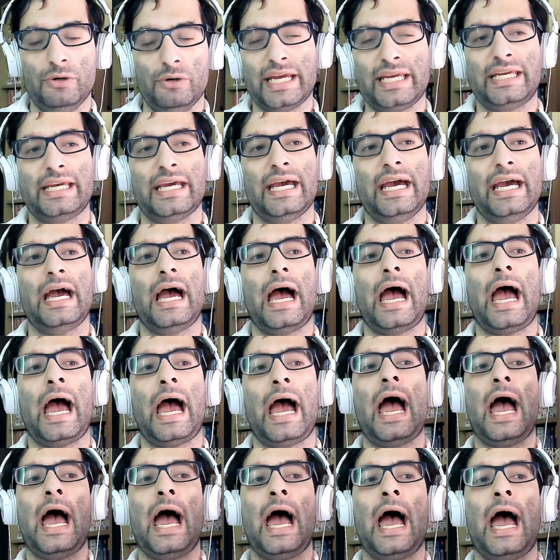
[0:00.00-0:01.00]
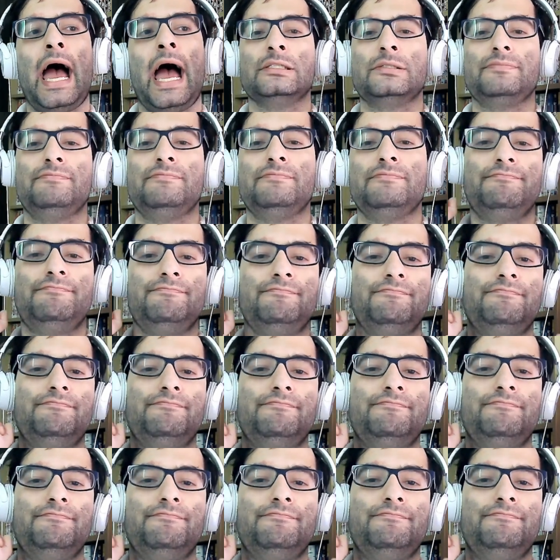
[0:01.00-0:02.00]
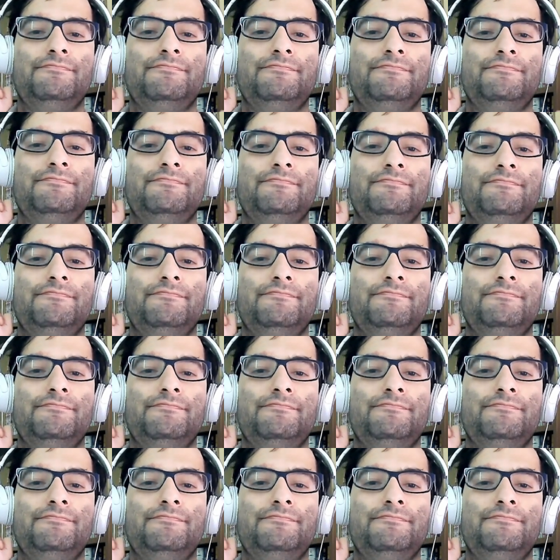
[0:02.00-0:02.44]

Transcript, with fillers: Take care and bye.